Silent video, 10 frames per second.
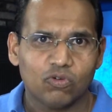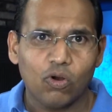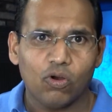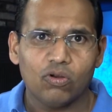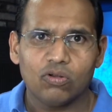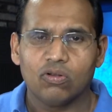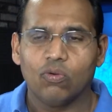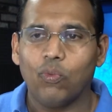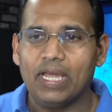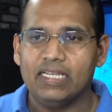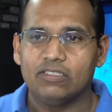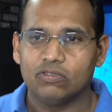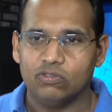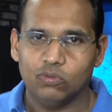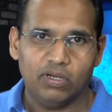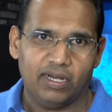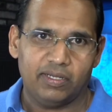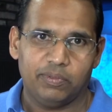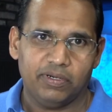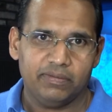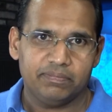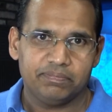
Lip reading: wrong way to do hybrid.